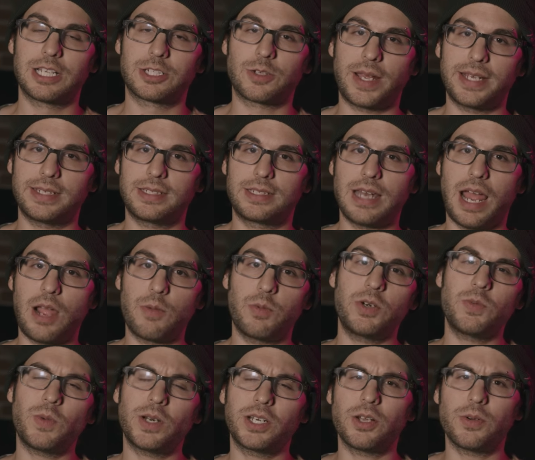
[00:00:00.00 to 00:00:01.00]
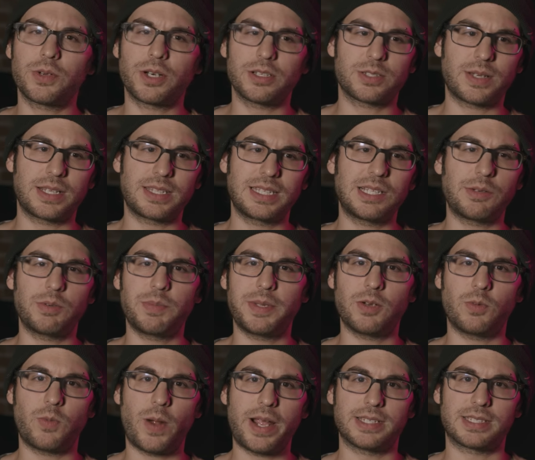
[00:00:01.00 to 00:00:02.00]
so I, I wouldn't want to go, and also I think that would
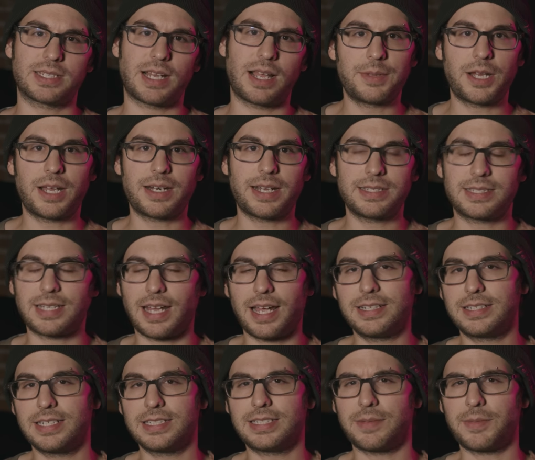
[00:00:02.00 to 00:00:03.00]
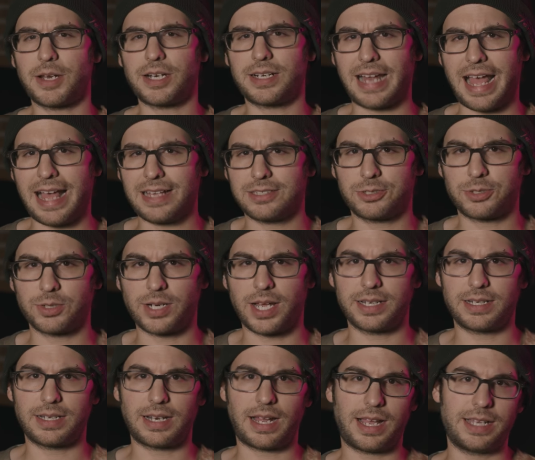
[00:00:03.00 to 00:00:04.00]
be a waste. I'm not a scientist, I'm not an
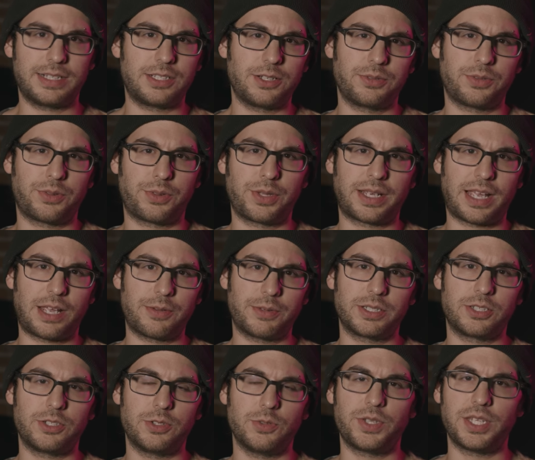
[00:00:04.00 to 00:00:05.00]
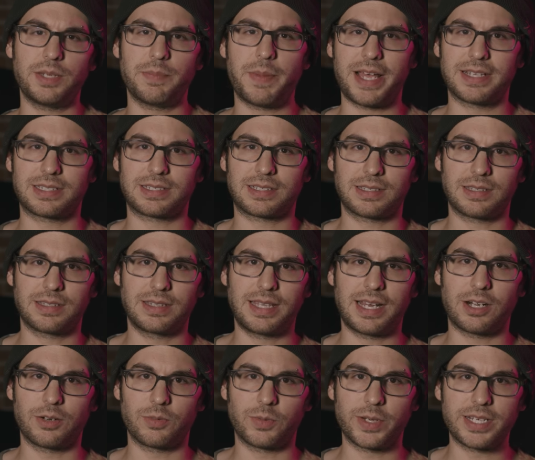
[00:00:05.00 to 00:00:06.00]
astronaut, I don't think I would do the best
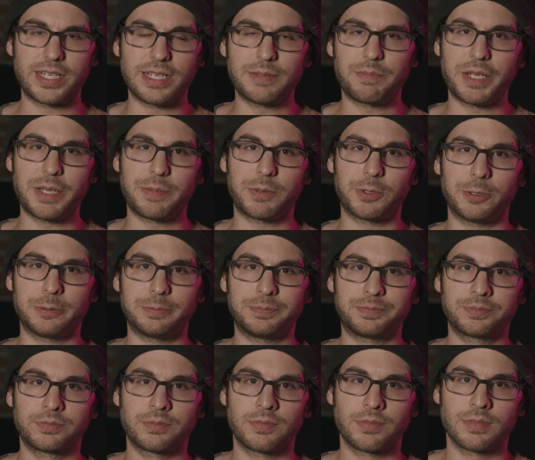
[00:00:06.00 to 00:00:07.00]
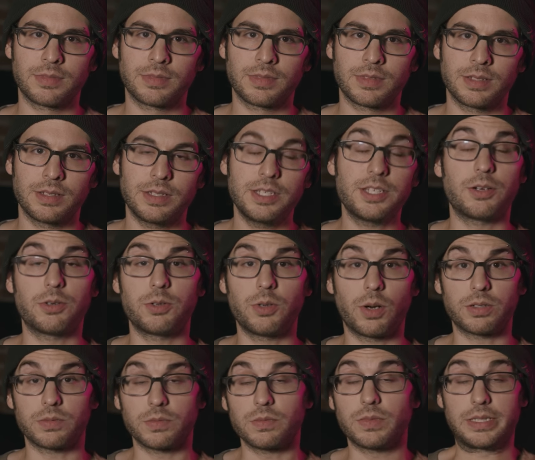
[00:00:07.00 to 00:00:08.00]
there. We need people, you know, who
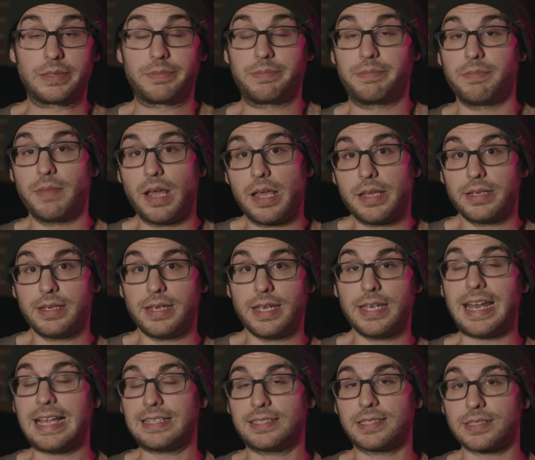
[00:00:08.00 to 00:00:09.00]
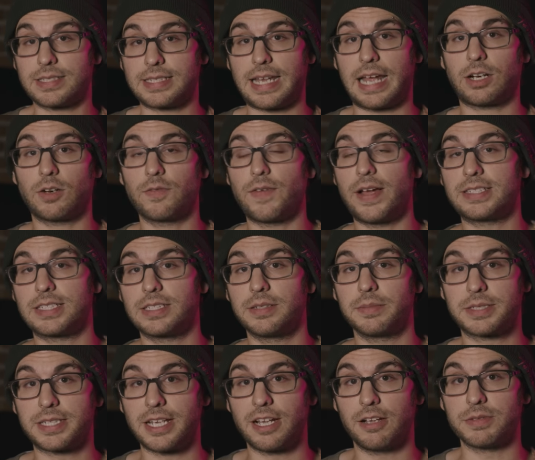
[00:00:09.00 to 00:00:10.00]
are, in essence, sacrificing
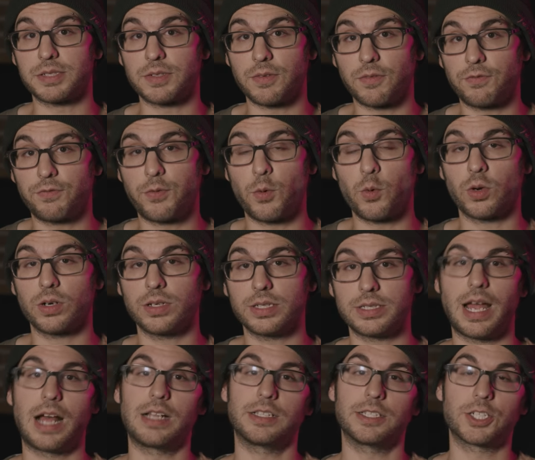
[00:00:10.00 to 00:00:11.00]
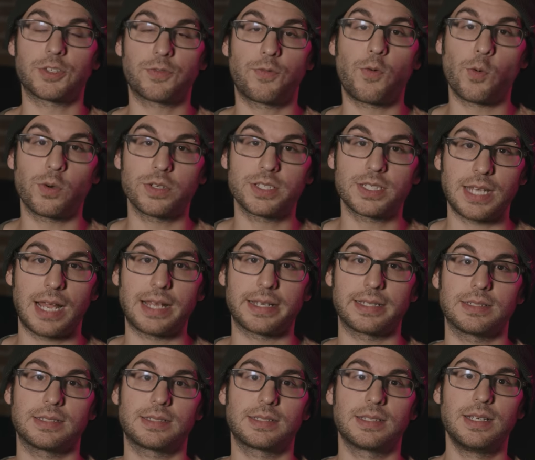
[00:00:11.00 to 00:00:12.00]
themselves for knowledge, for
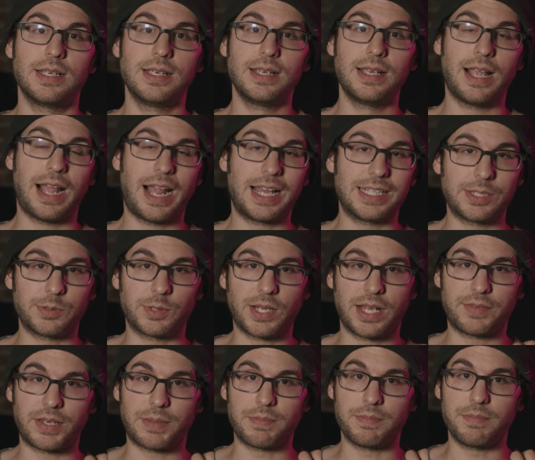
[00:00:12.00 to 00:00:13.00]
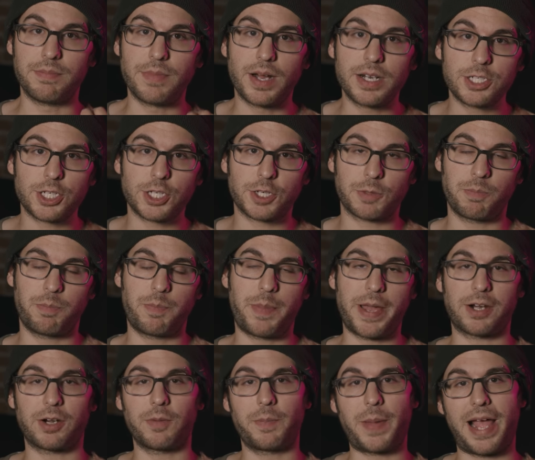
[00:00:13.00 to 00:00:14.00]
science and they will have a much
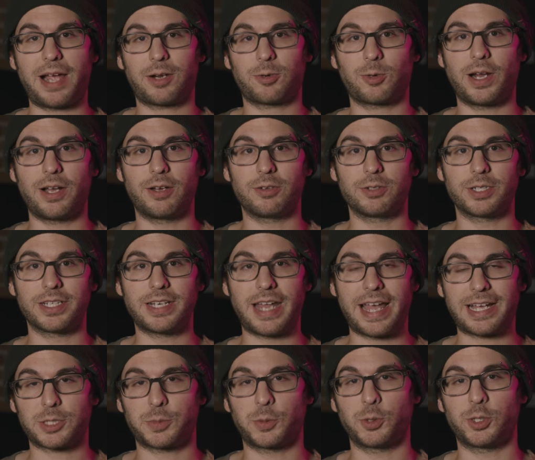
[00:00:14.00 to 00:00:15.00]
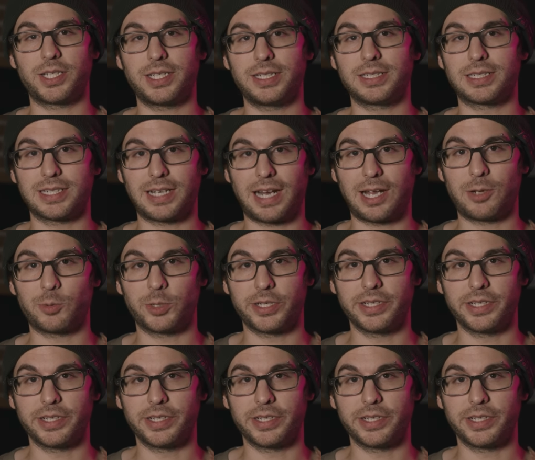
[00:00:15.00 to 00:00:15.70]
better background and expertise than I